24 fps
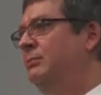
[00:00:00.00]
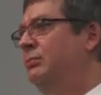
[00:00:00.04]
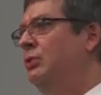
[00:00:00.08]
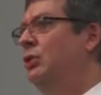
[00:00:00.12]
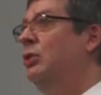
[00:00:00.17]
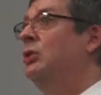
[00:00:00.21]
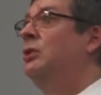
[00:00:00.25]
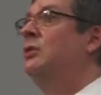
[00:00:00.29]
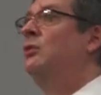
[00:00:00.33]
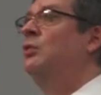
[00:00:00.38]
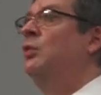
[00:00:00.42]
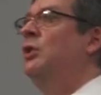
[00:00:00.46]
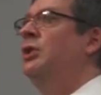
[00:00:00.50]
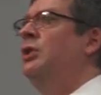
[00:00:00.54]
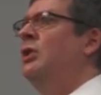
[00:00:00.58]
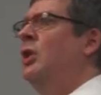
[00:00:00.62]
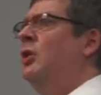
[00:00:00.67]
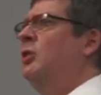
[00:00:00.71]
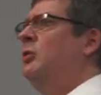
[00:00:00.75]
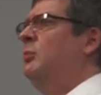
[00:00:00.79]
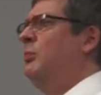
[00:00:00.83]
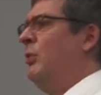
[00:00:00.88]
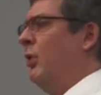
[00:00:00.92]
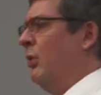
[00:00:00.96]
book of
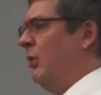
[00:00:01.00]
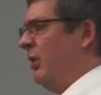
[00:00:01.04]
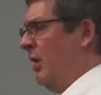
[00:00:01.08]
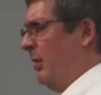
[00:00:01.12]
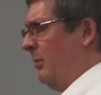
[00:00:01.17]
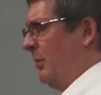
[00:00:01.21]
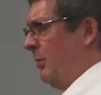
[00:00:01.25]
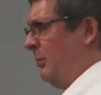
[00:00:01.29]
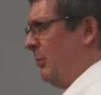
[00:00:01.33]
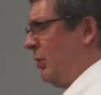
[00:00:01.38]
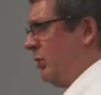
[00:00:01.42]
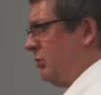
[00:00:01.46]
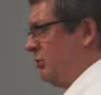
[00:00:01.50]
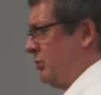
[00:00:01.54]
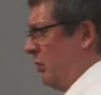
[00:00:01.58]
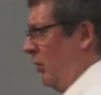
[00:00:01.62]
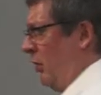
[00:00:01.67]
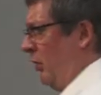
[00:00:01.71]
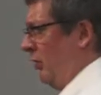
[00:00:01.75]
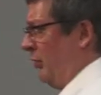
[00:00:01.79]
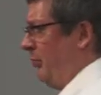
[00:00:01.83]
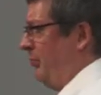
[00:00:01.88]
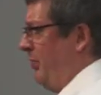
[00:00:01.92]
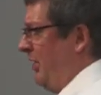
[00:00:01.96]
Windows programming by Charles